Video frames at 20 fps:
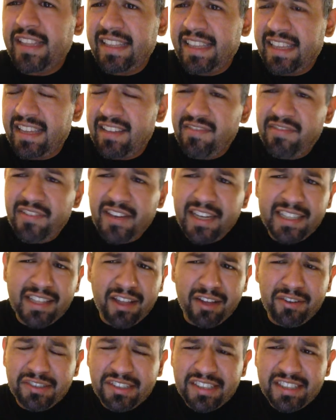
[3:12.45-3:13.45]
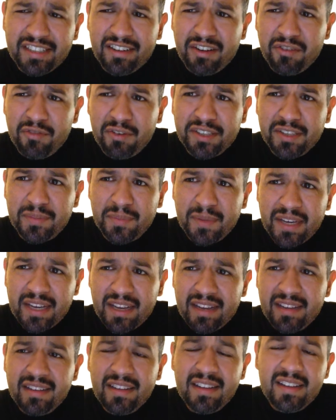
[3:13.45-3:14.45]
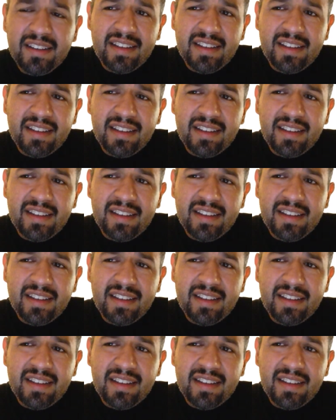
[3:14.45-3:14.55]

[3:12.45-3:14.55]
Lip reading: that he faced Undertaker at WrestleMania,